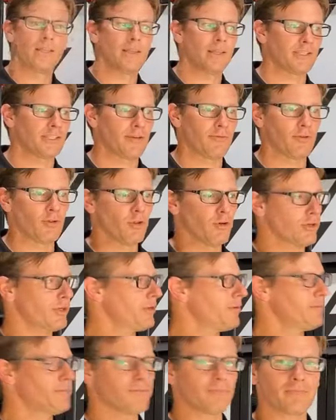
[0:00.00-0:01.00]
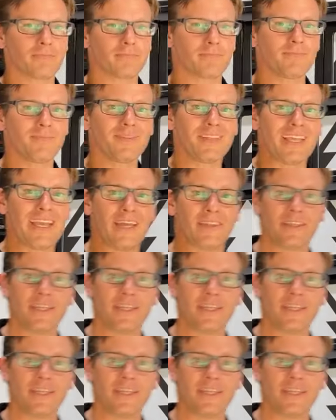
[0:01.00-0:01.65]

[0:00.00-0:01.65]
let's have a look at the